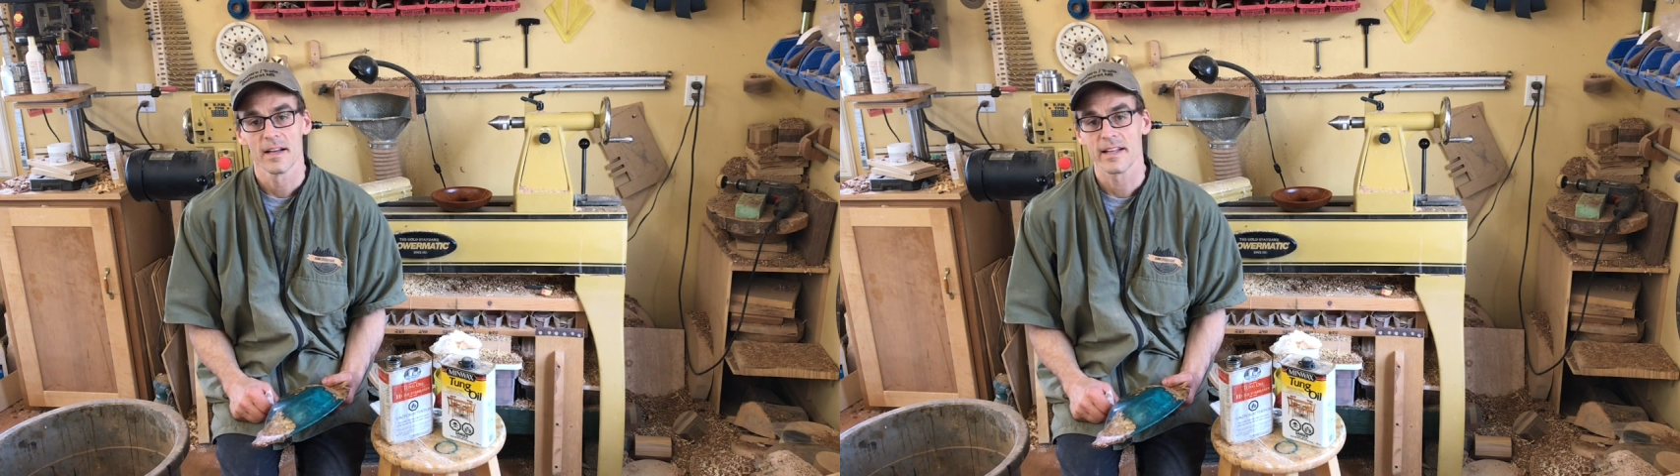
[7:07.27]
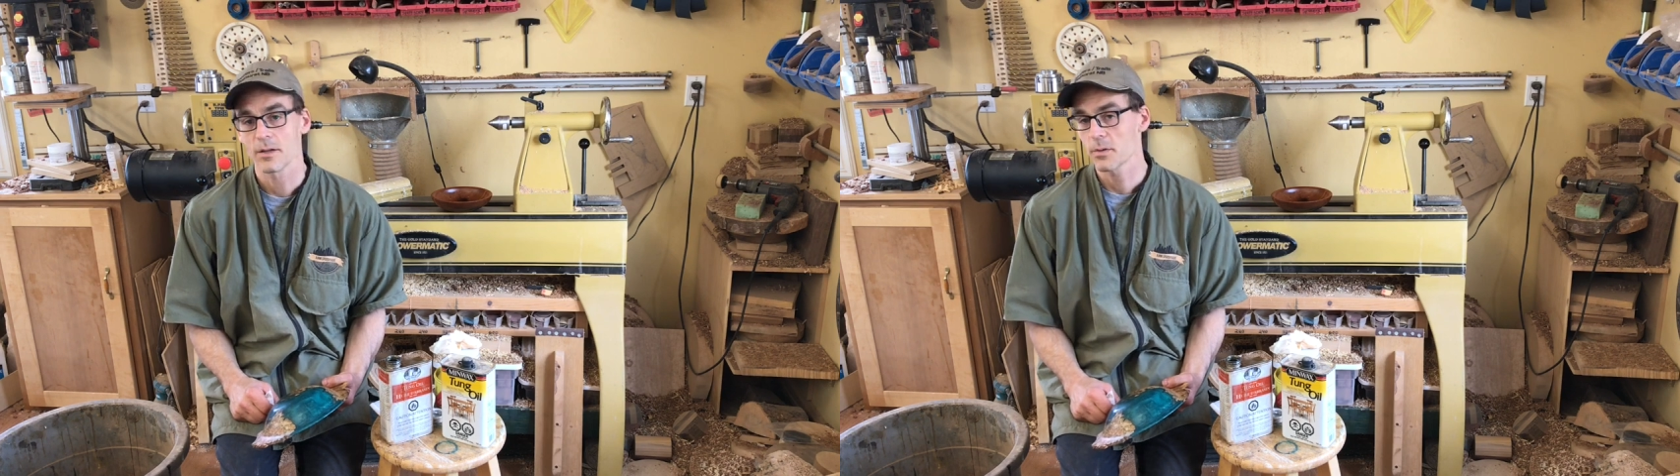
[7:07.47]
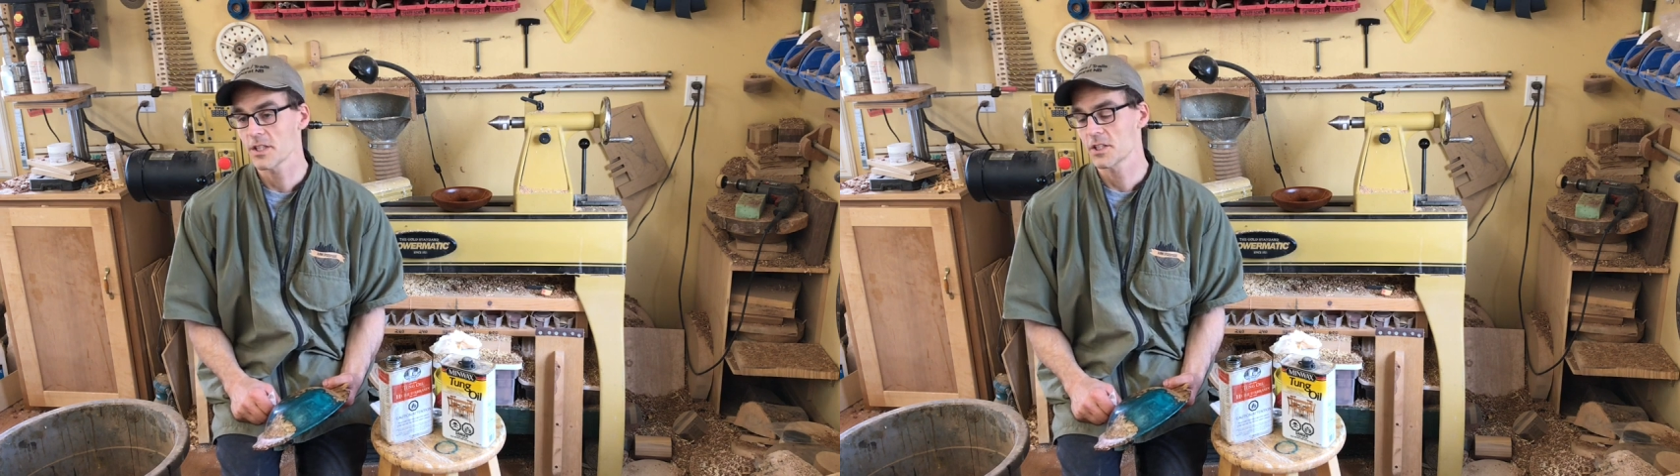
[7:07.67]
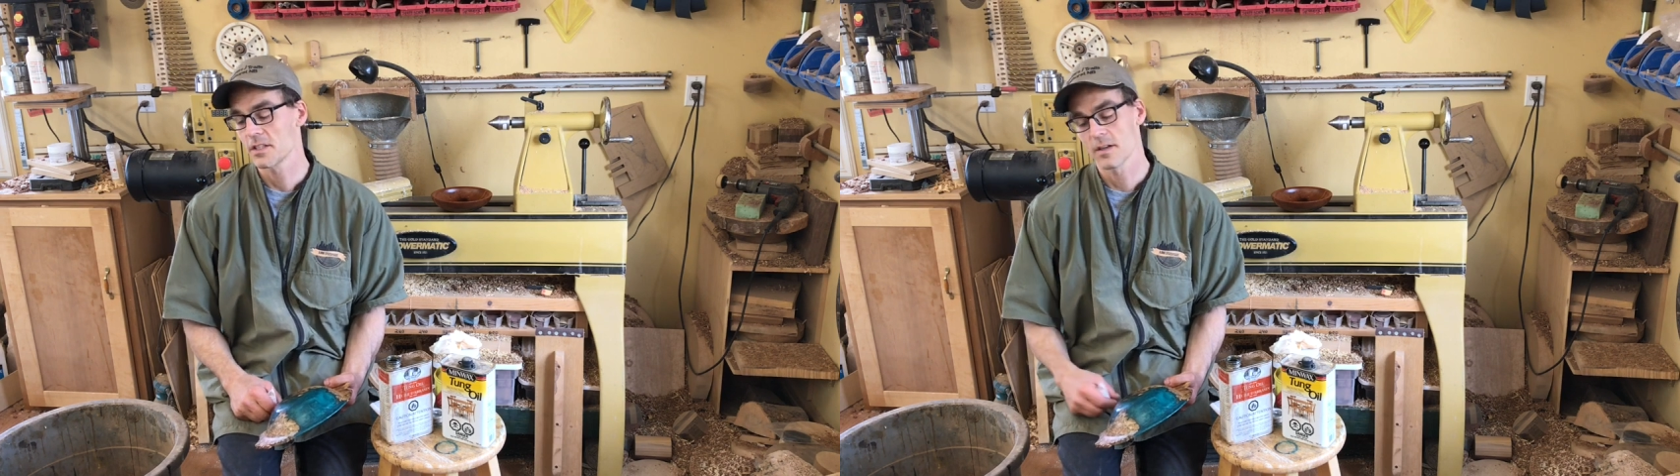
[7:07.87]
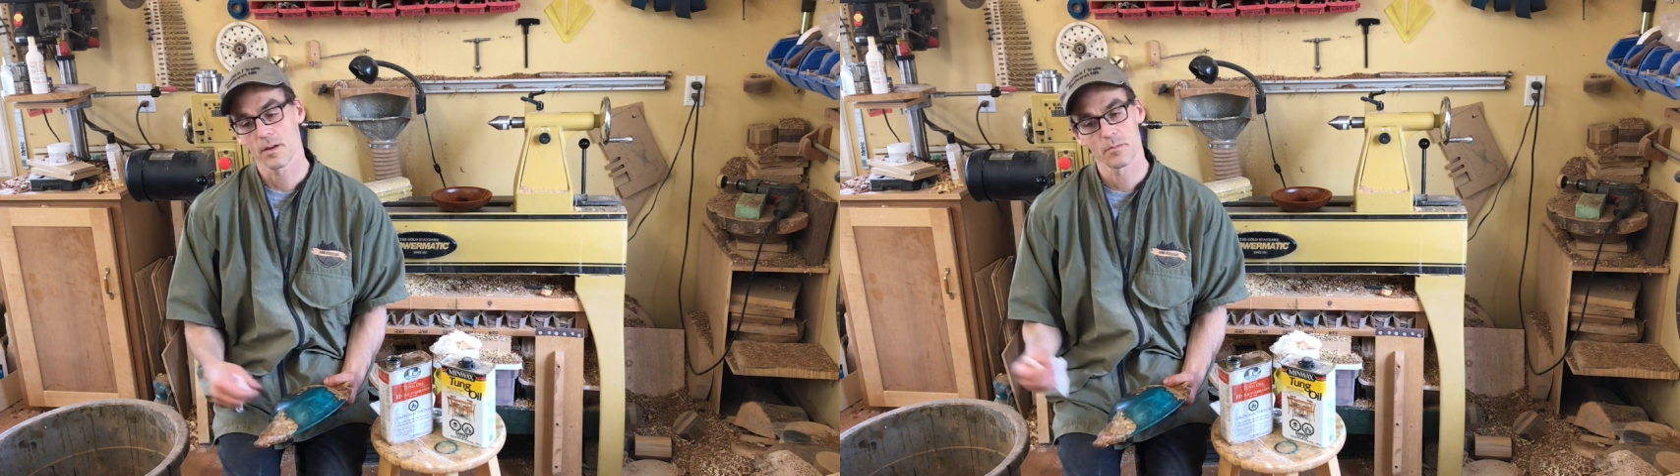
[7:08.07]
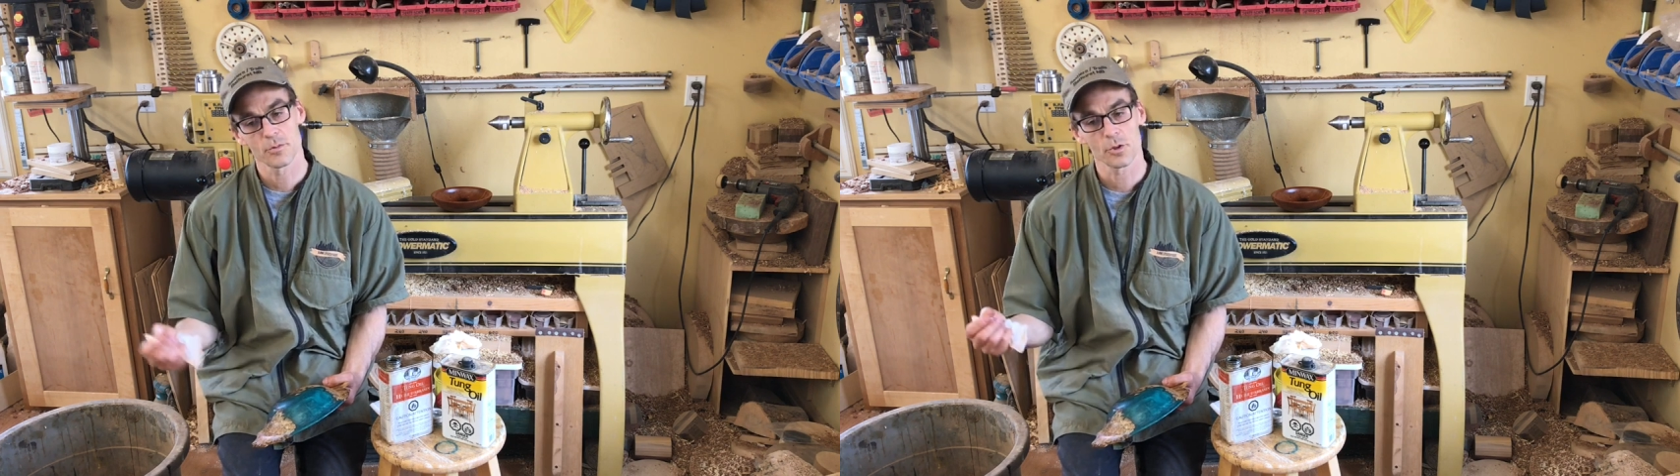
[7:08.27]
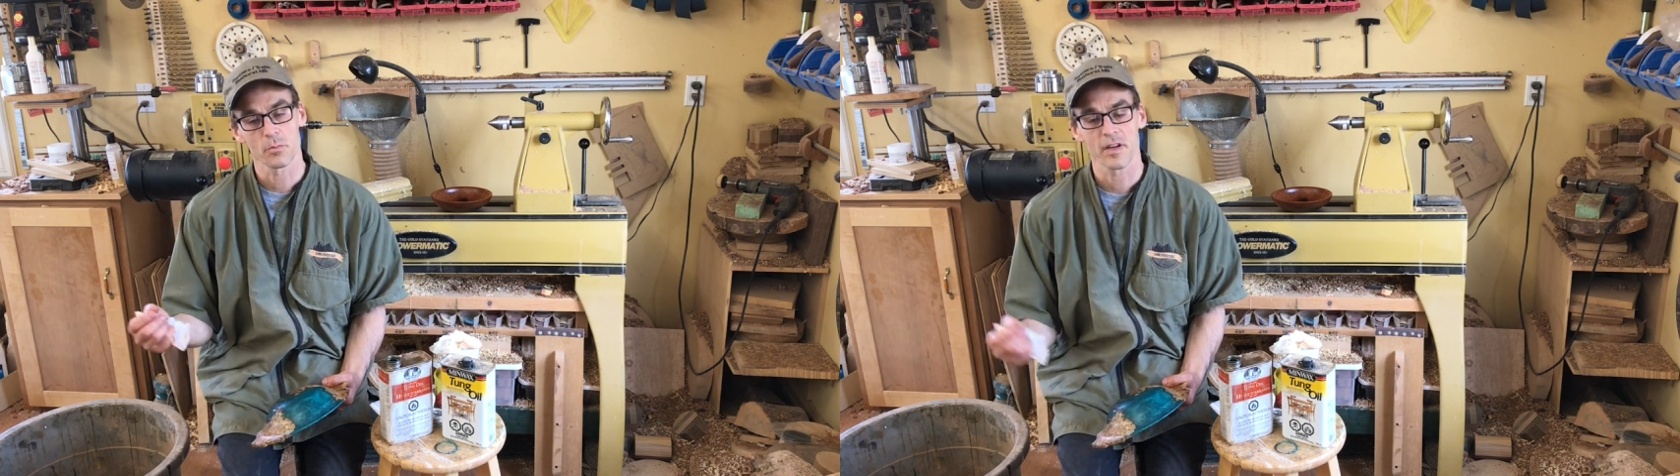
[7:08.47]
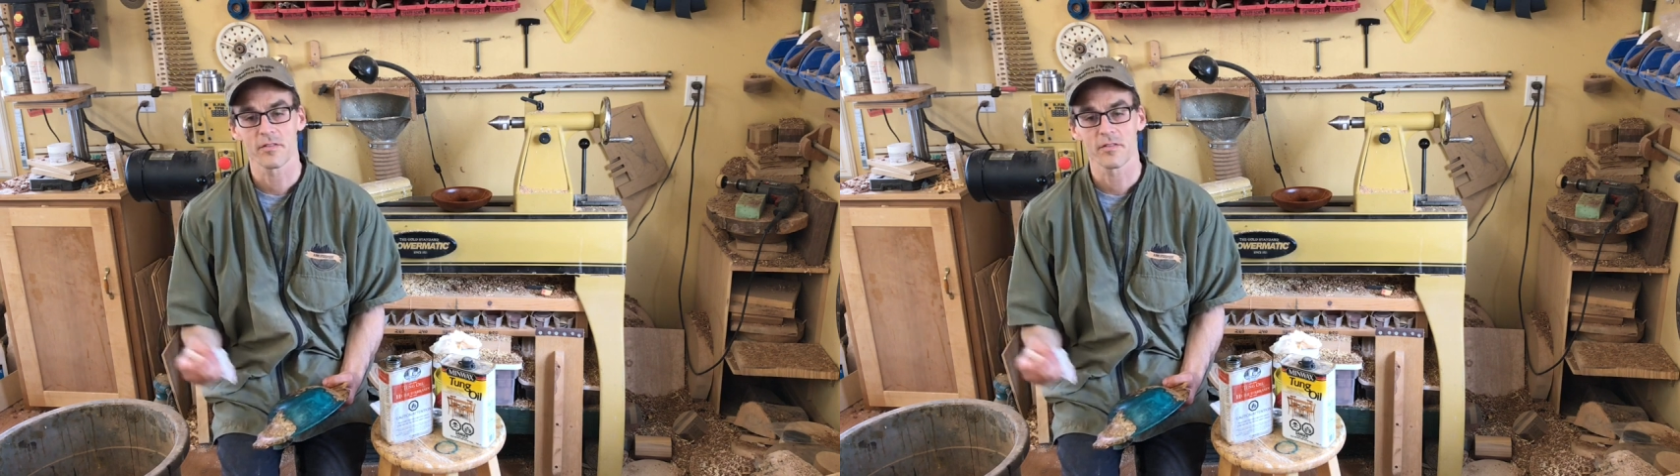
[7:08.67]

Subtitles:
any question through my